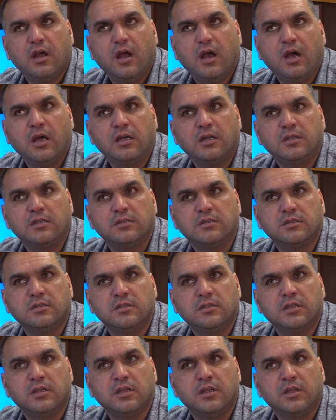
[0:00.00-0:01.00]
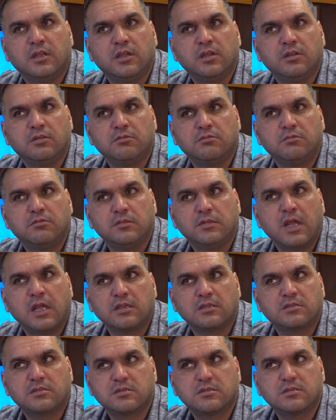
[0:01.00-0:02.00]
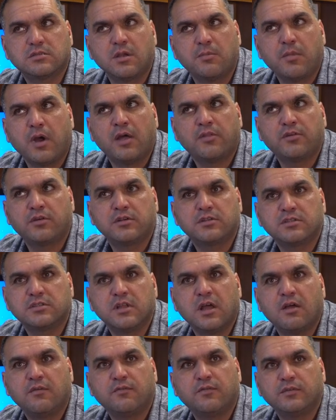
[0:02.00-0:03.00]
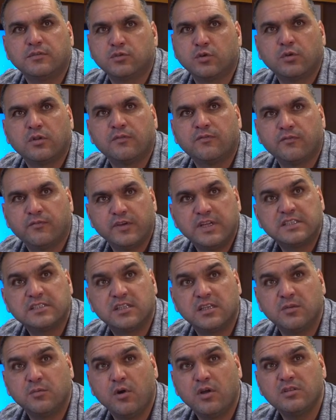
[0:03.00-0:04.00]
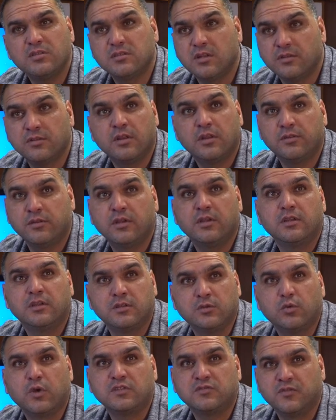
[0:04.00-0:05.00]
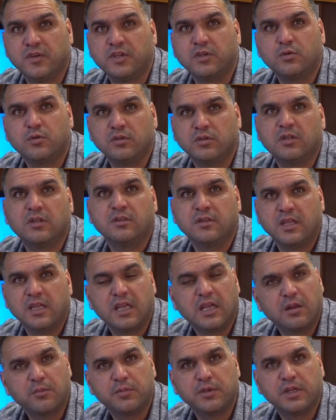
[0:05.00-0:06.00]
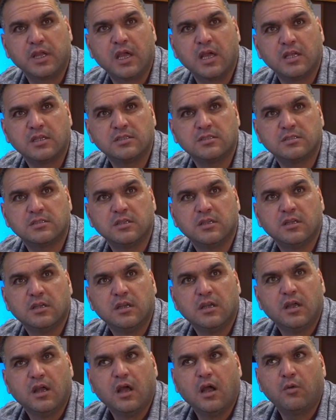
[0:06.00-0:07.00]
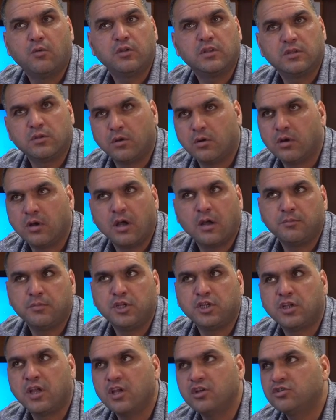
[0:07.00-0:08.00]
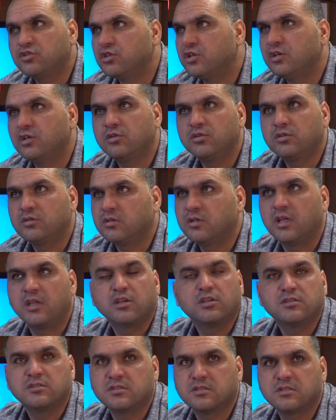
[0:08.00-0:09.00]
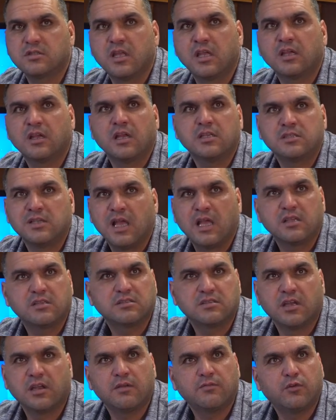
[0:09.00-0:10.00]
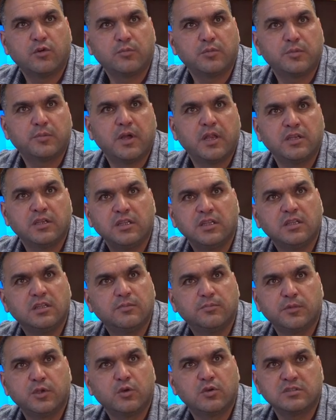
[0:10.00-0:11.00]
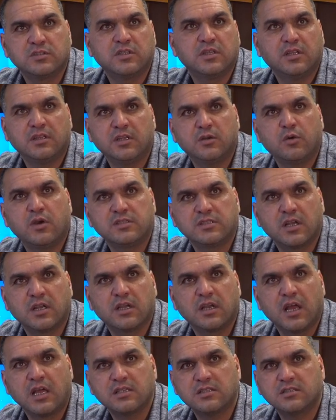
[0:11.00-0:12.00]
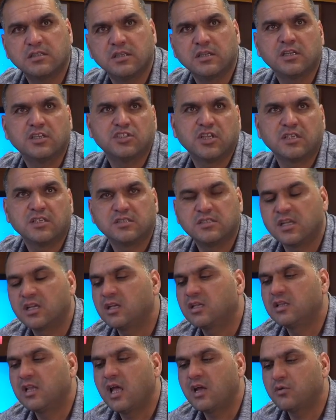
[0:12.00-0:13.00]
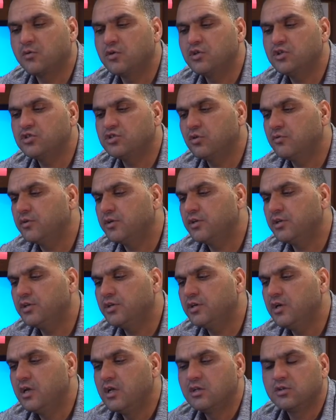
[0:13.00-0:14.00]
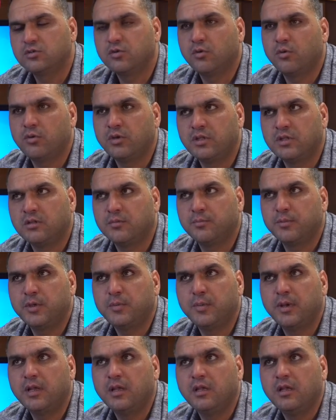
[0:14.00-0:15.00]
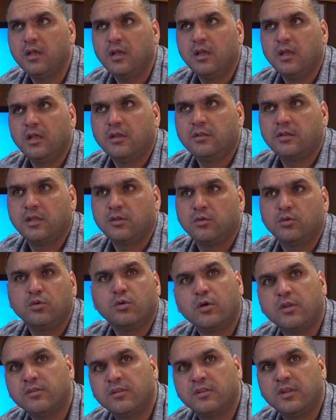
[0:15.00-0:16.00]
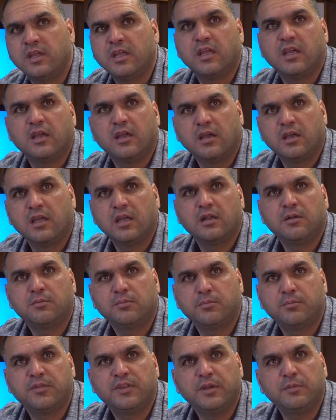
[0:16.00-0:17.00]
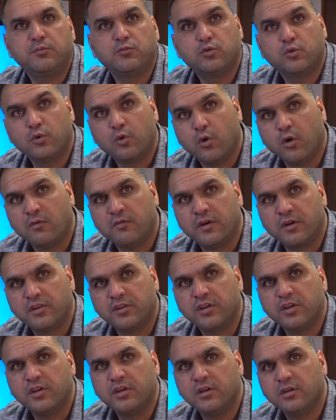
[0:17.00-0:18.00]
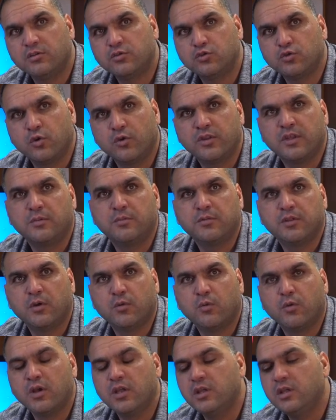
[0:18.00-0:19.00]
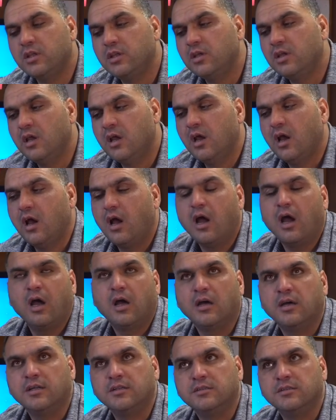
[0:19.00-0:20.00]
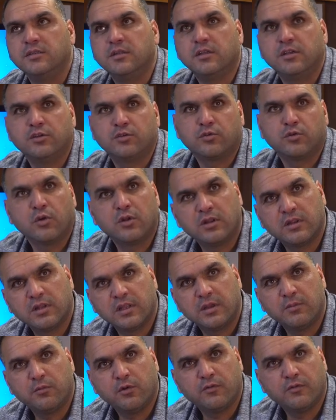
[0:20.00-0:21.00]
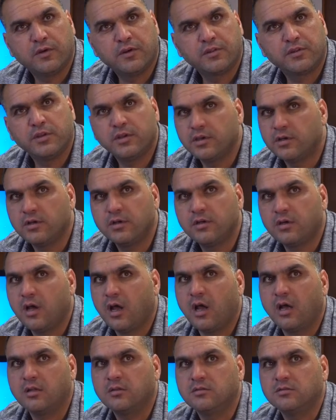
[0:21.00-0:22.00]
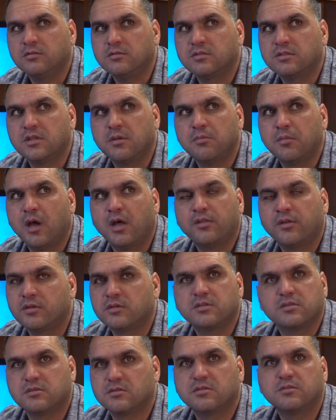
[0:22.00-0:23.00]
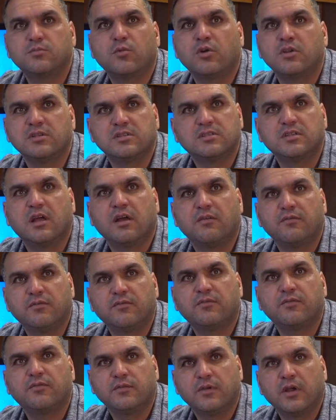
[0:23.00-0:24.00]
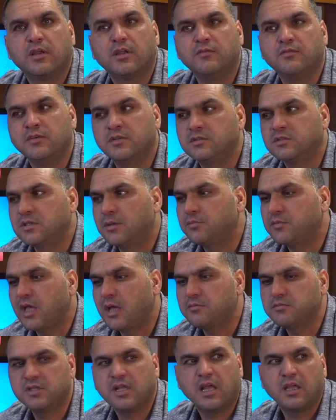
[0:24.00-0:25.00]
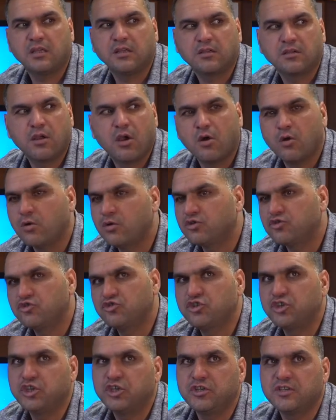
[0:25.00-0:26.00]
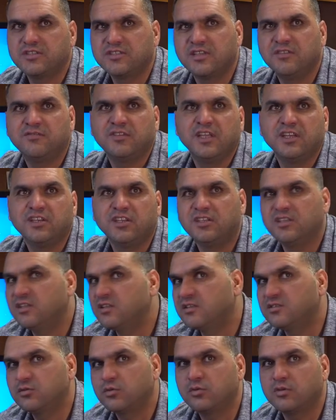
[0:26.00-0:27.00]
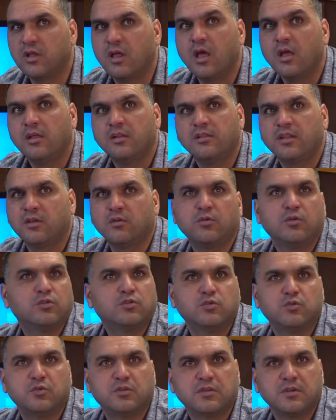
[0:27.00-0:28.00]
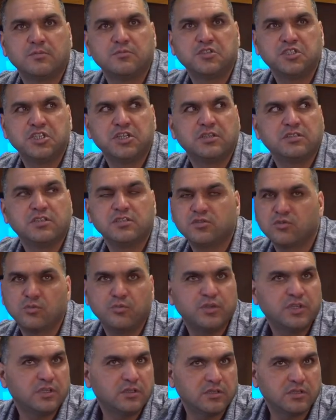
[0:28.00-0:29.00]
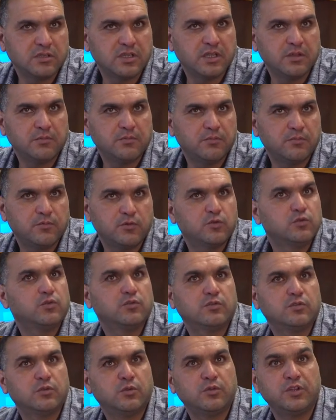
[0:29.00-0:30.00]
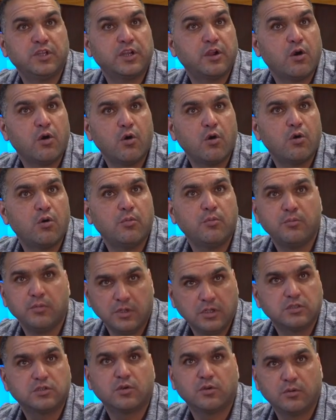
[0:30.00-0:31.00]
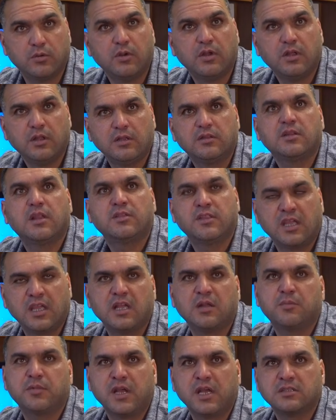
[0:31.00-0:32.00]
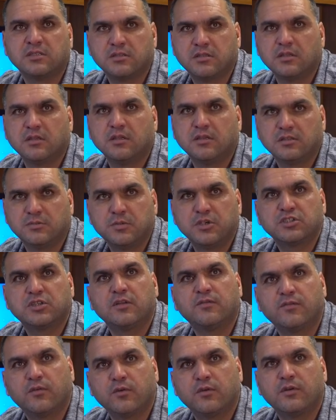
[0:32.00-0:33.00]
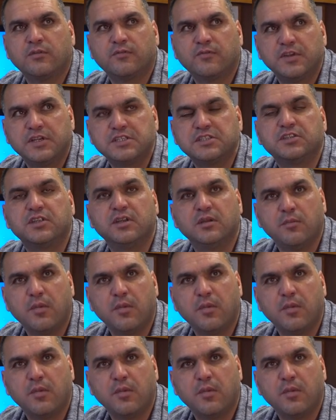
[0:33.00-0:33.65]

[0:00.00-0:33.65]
and uh, like some other stuff. So the first three months, they, it was very good, they helping us. Mm-hmm. With application, takes taken as like standard for people need, because there, there was a class English as a second language over there. So mm-hmm. when people they don't know, they help them to go over there, show them the way, and enroll them over there, and some other small stuff. Even sometimes like coach chairs if they need it. So they go to some churches to bring them to their home. So they help us special for first three